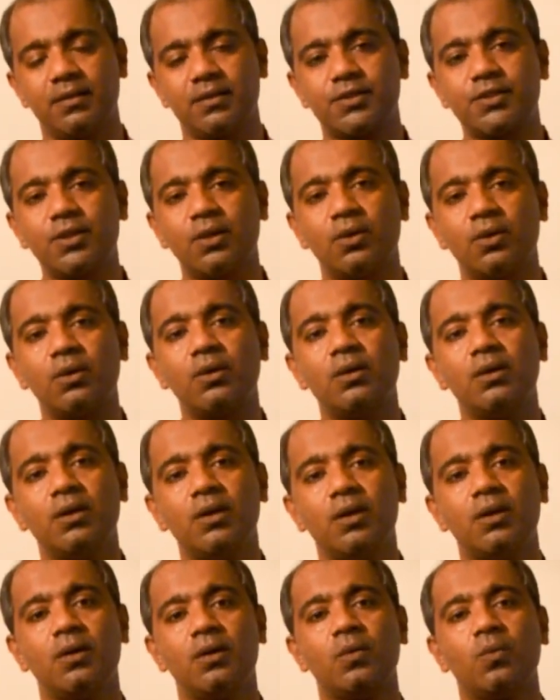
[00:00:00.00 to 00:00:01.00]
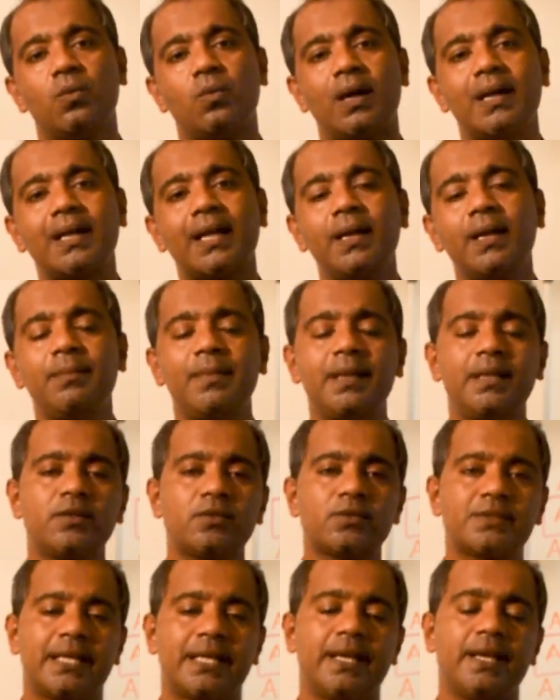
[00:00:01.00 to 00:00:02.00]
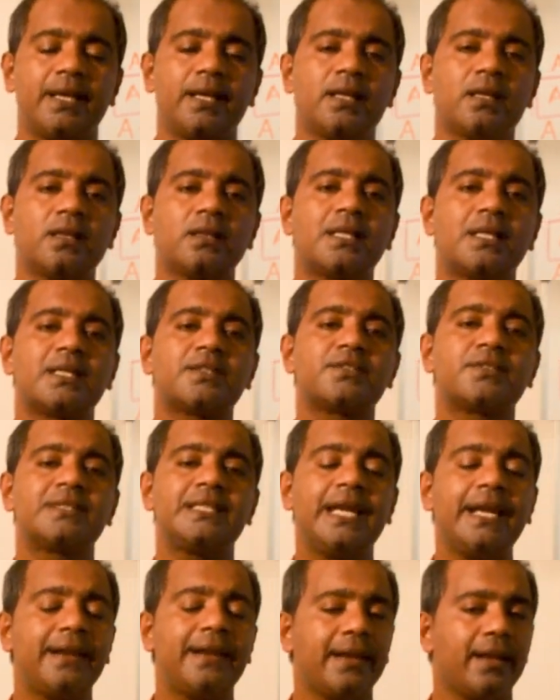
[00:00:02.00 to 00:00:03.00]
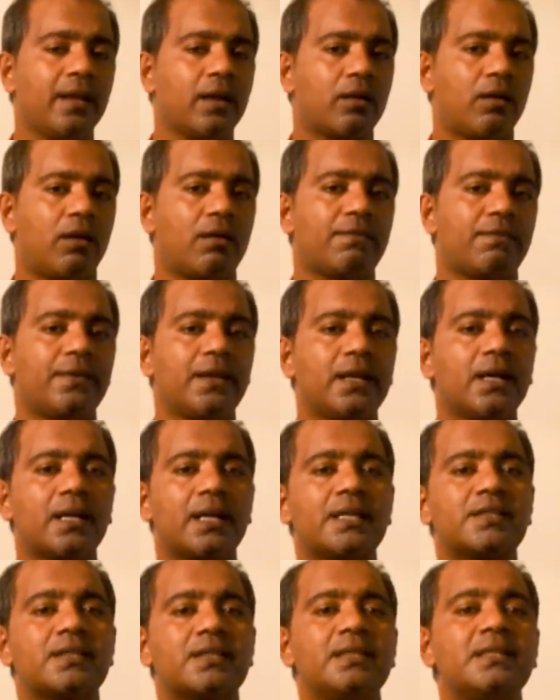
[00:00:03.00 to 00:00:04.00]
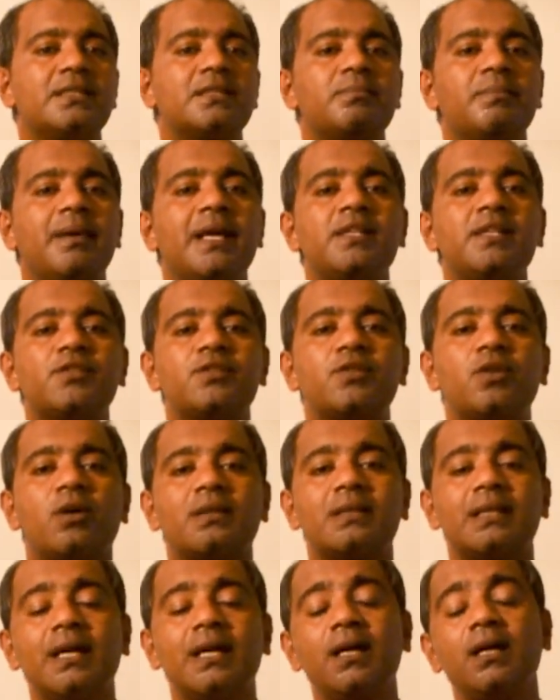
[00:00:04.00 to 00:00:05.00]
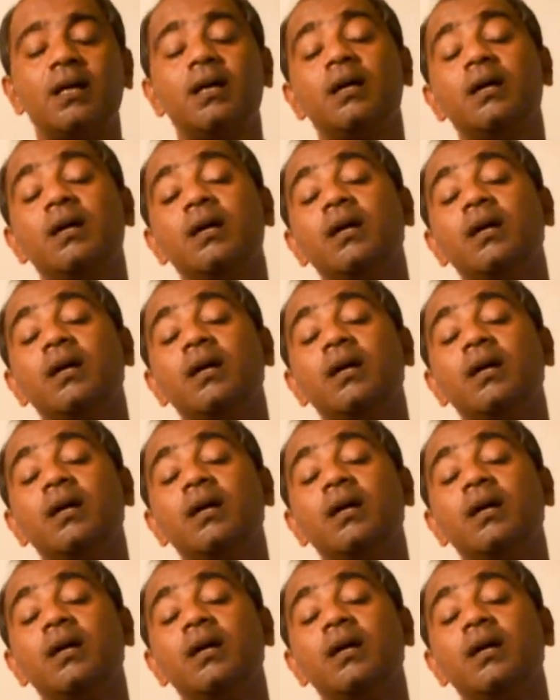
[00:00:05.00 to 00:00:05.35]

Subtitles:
So what I mean to say, the seating configuration is based on the